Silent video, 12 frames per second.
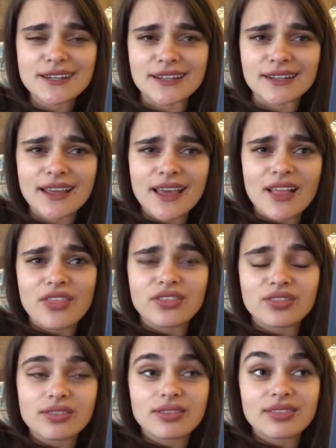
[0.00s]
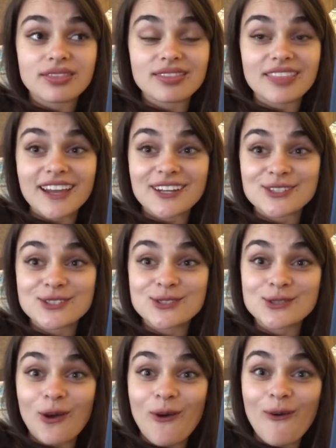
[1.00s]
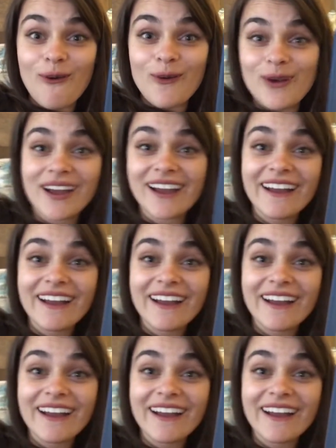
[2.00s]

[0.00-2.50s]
And that is so